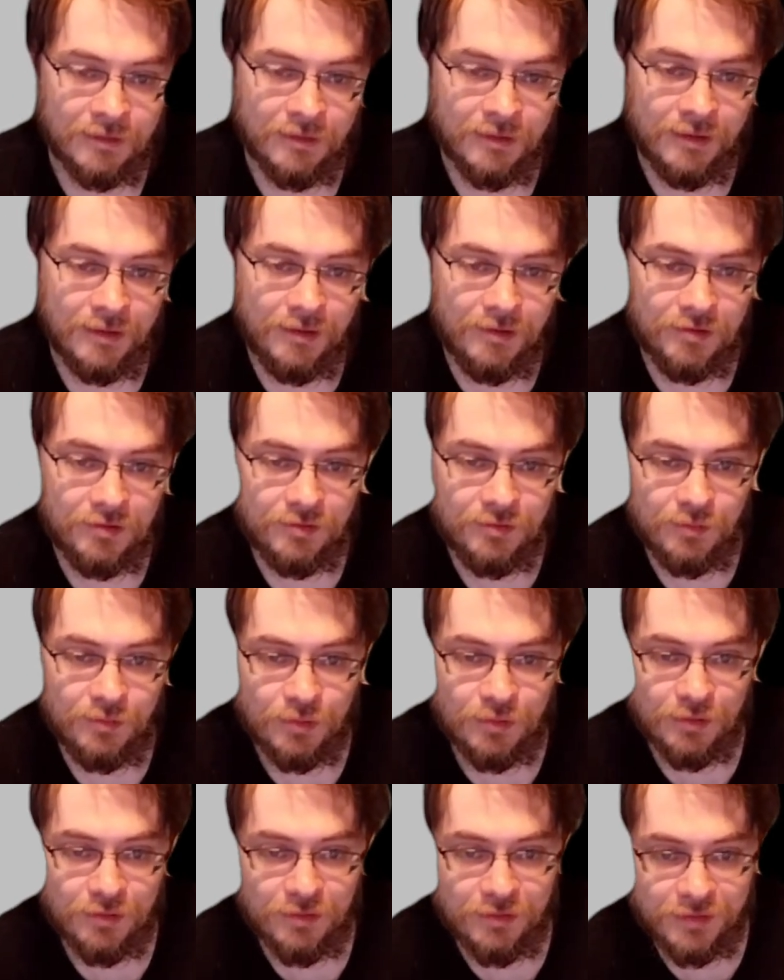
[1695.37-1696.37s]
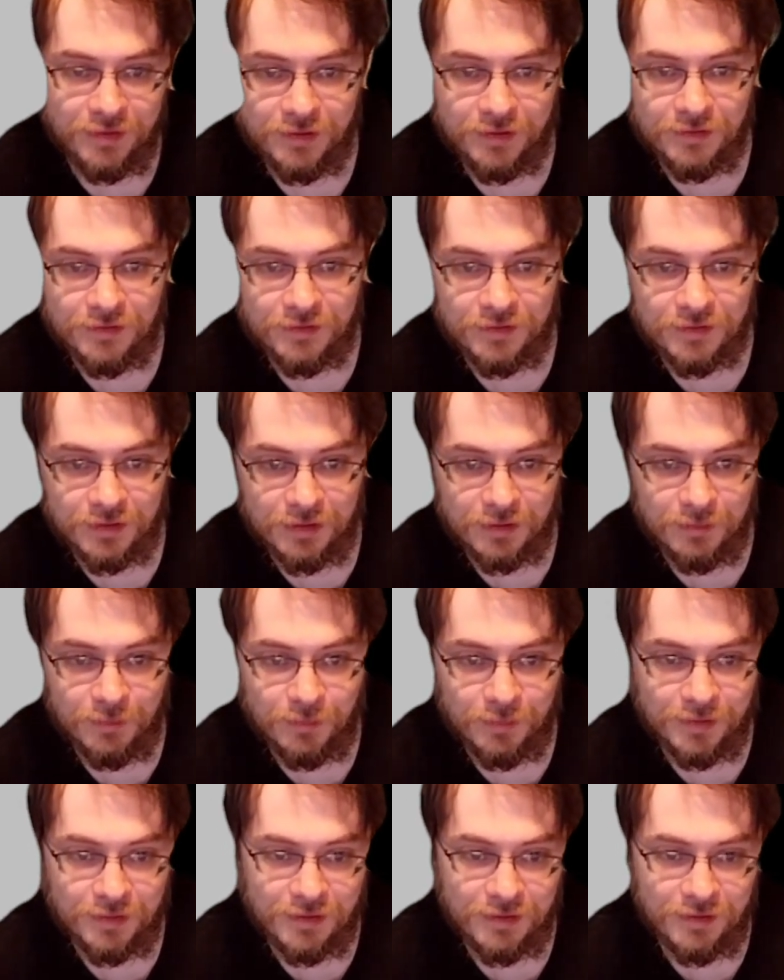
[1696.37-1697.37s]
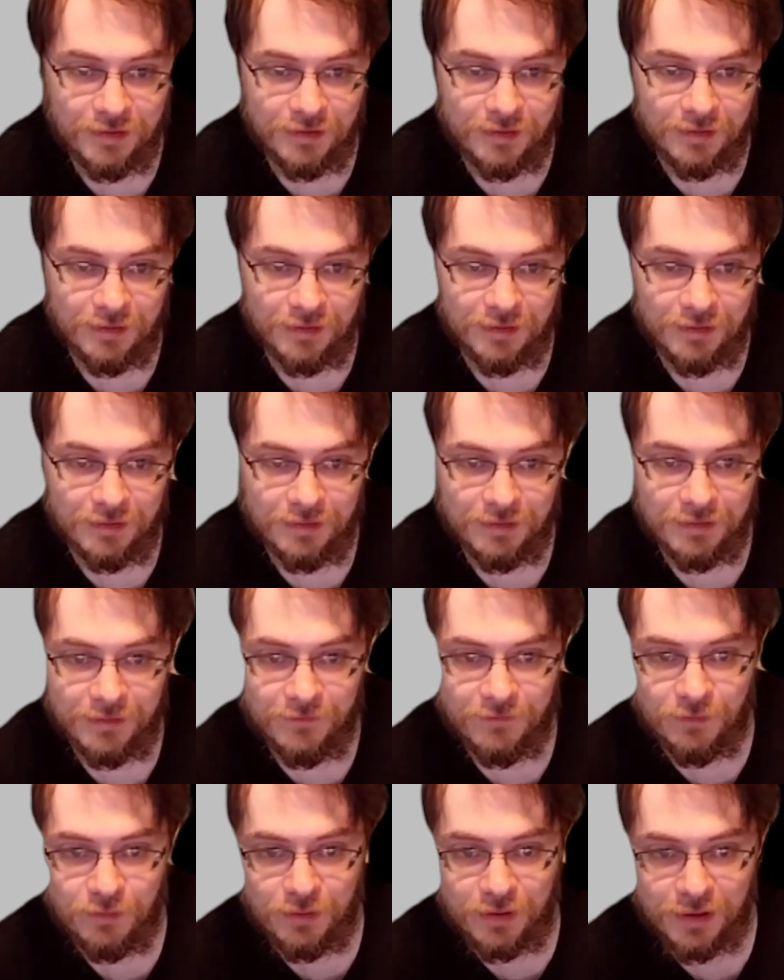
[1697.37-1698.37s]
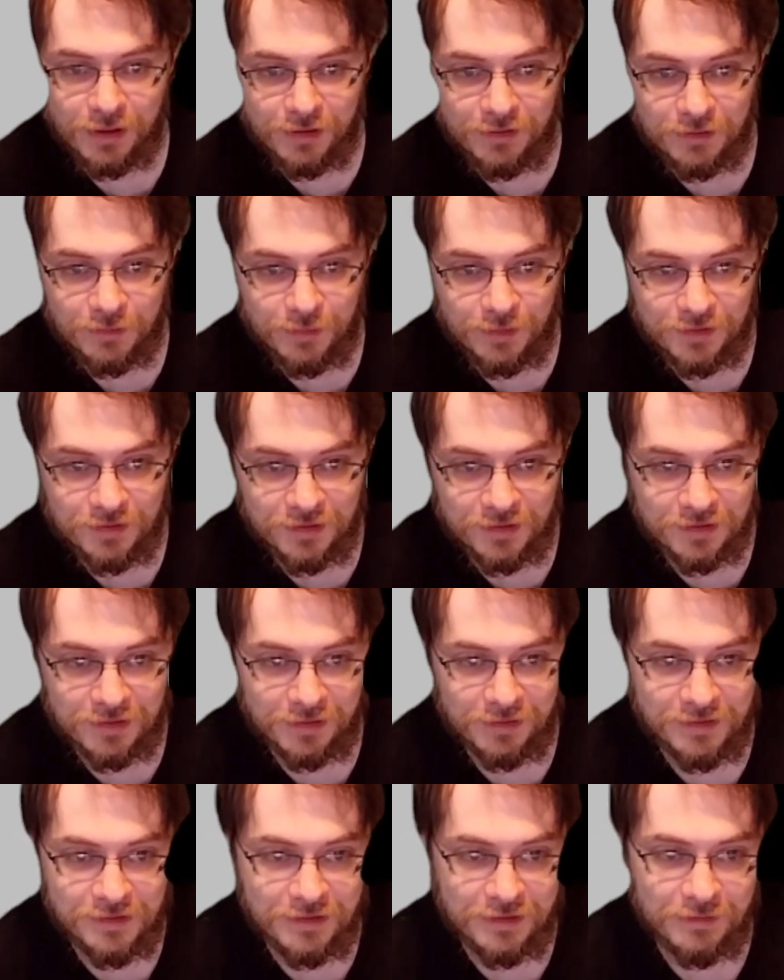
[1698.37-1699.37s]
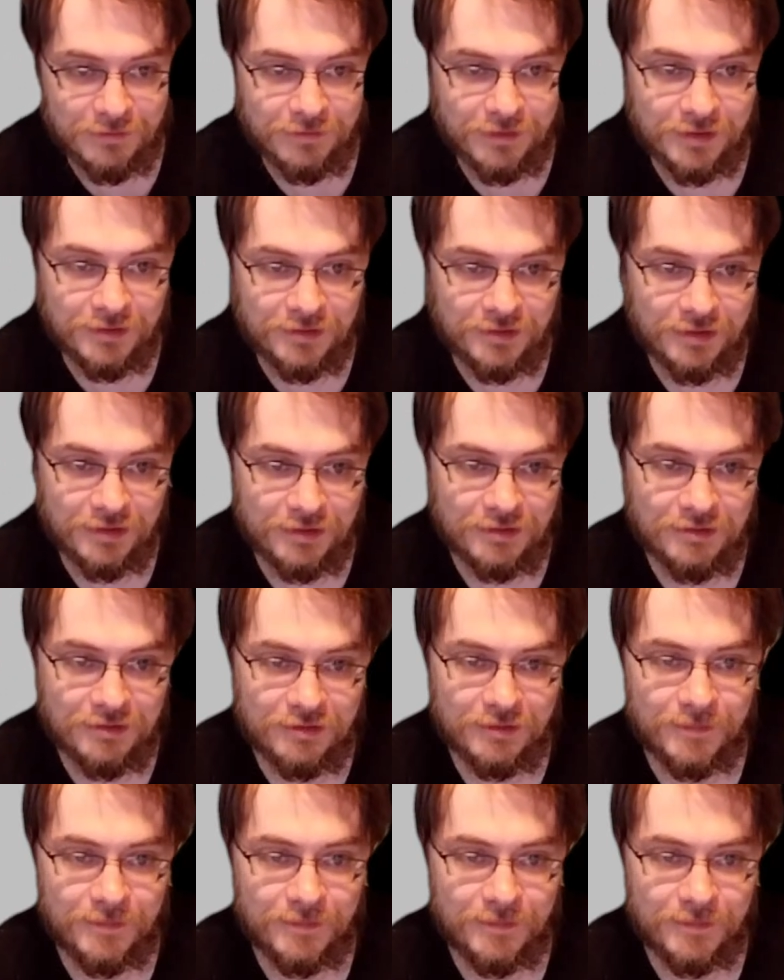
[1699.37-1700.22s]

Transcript: It's too early to say what the full consequences of this event is.